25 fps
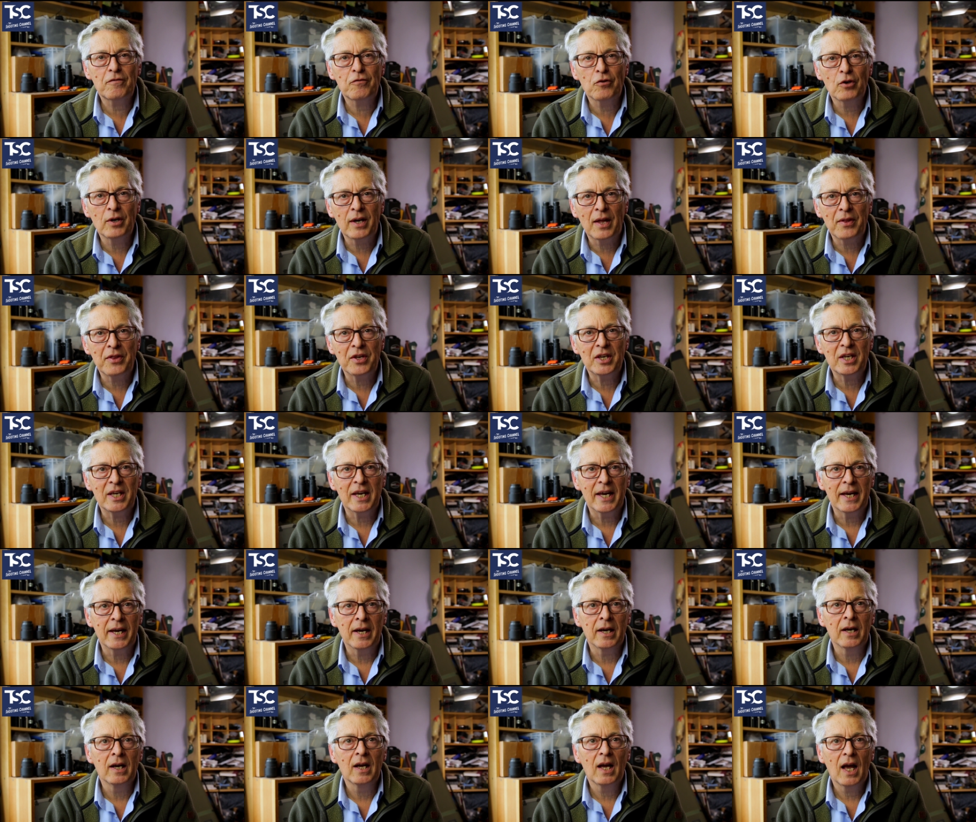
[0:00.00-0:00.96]
for another
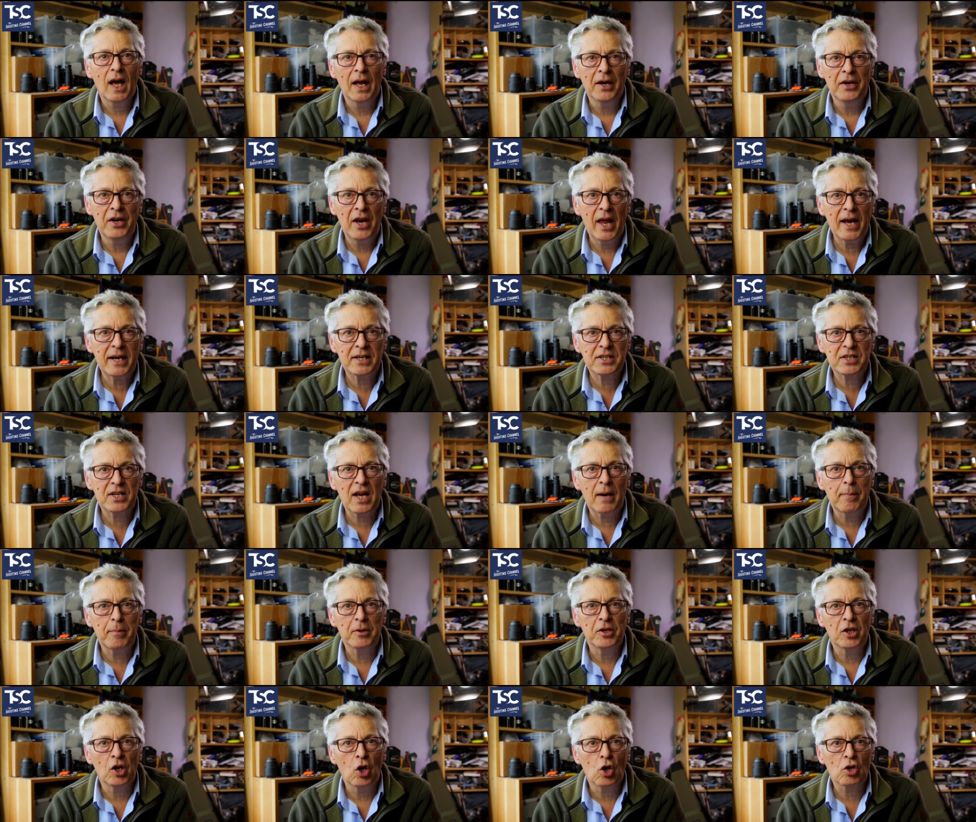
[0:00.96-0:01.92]
year, and next
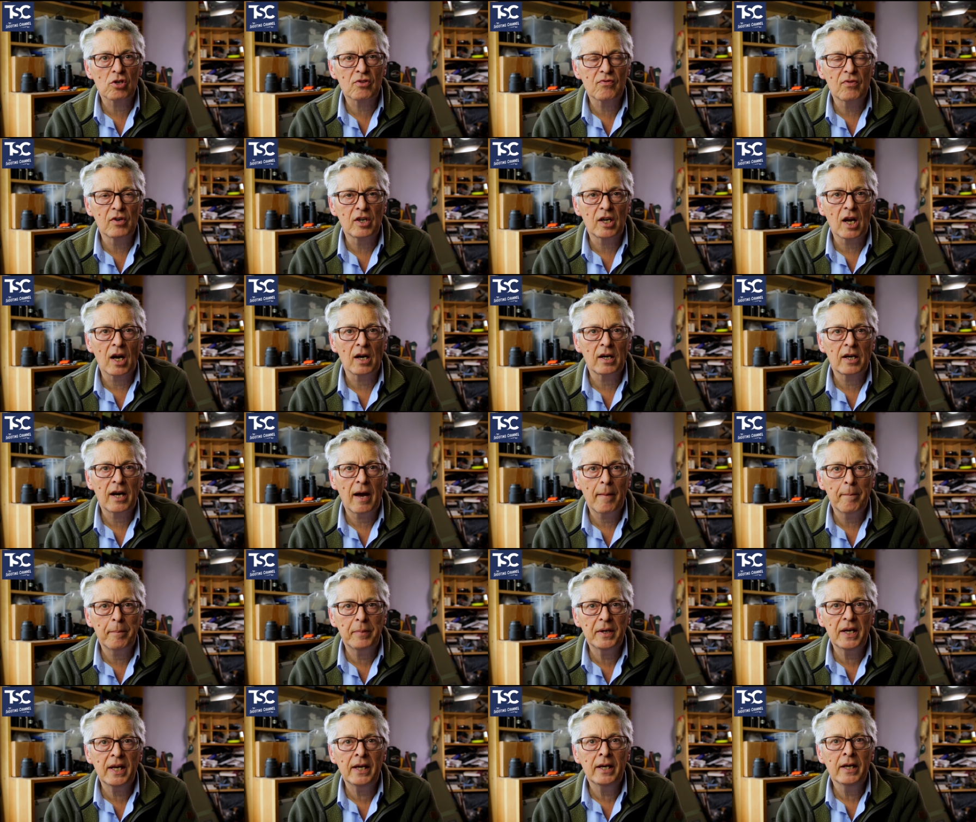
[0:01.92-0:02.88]
up at the Oxford Gun
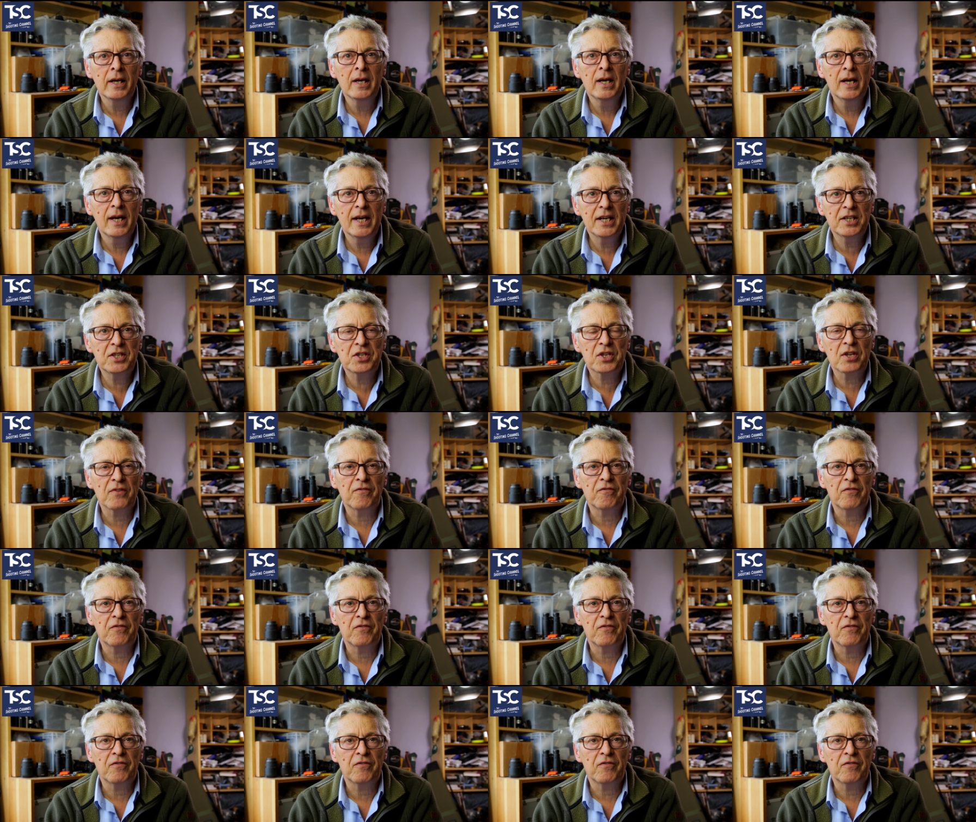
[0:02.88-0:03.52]
Company, it's the